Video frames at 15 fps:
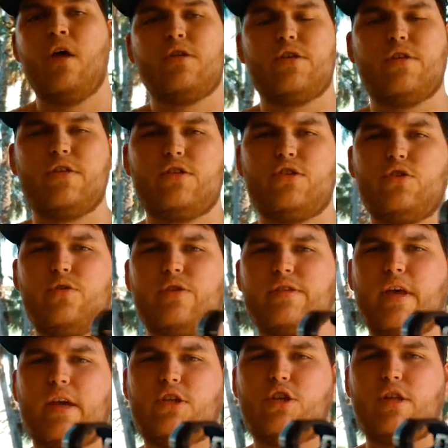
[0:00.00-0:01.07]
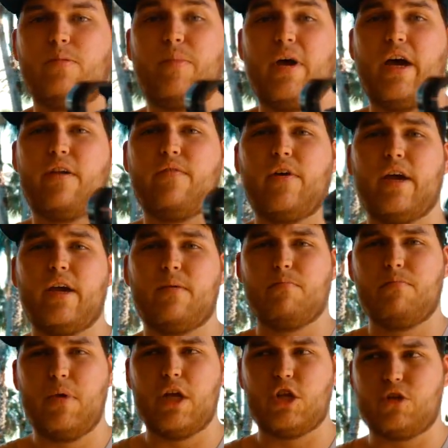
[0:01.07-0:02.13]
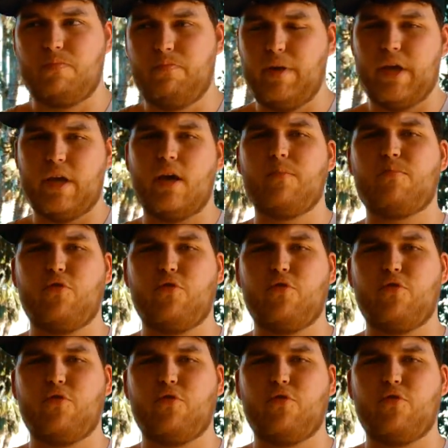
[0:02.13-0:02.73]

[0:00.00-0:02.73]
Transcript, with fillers: So this shoot is actually part of a much bigger